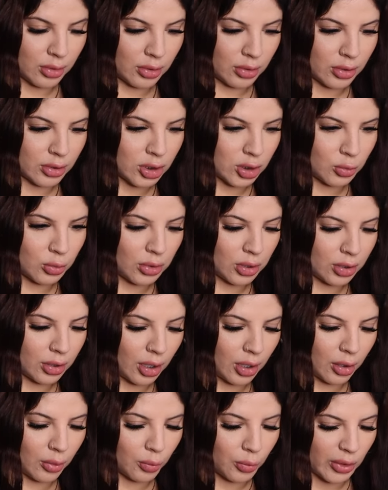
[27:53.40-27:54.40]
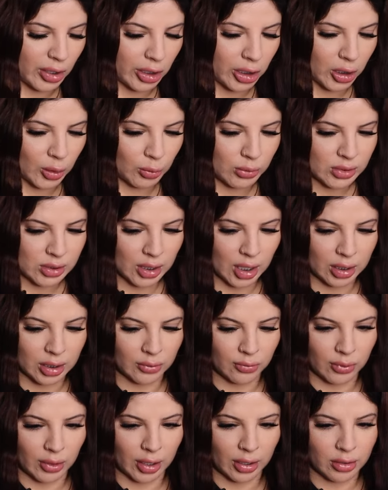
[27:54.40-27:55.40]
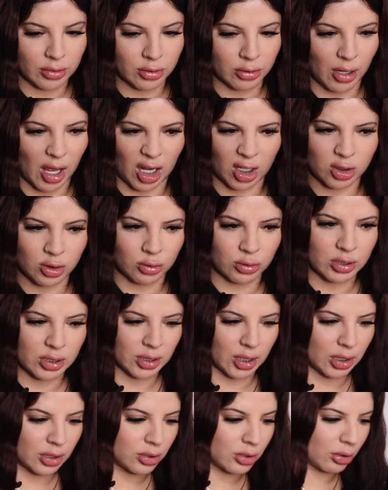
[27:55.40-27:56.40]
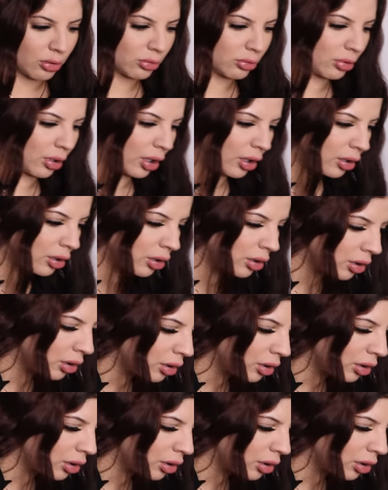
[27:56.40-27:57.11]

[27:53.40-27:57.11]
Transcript: Because you would think a medium is kind of like your actual skin tone, right?